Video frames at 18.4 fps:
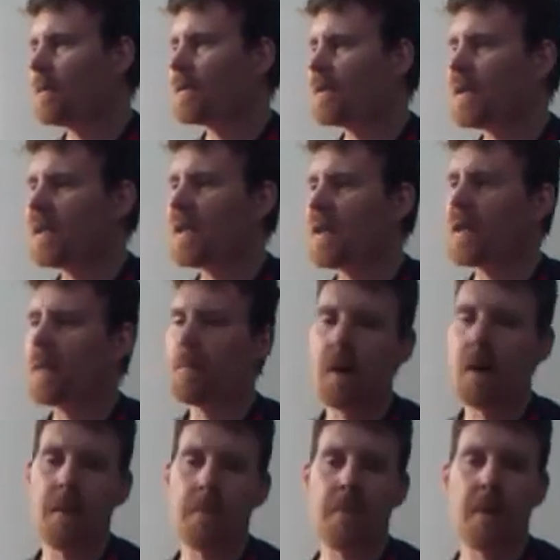sitting in
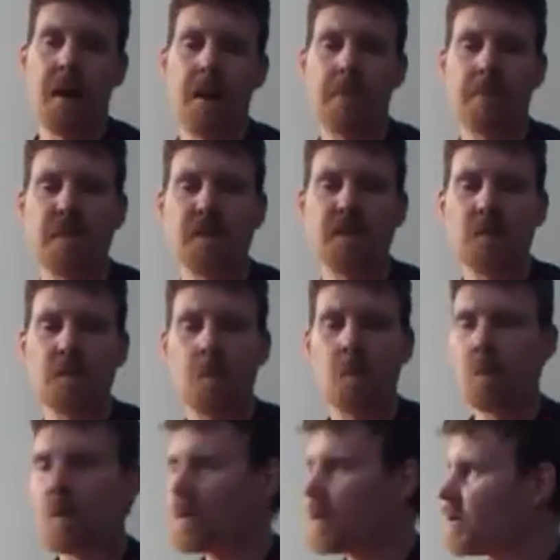my apartment in
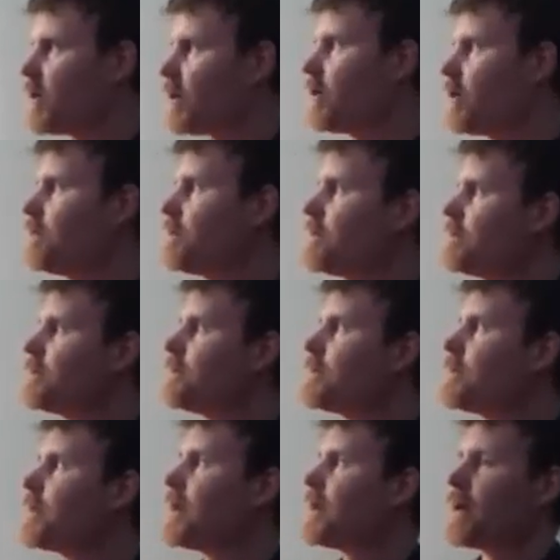Warsaw.
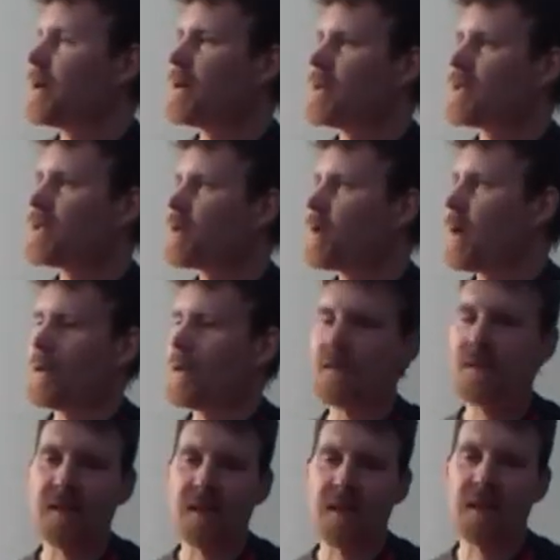It's quite
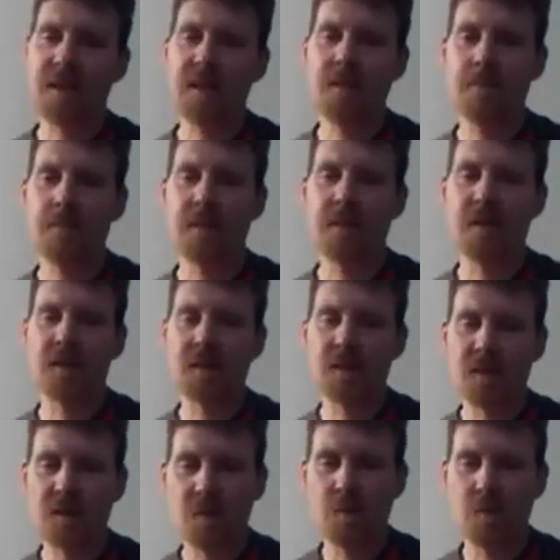sunny, but it's
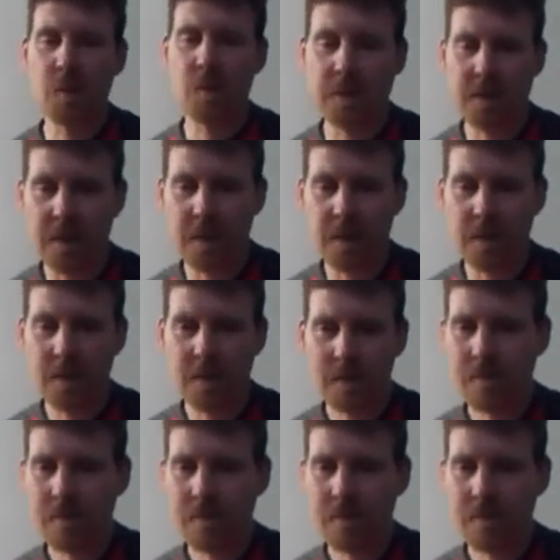still winter.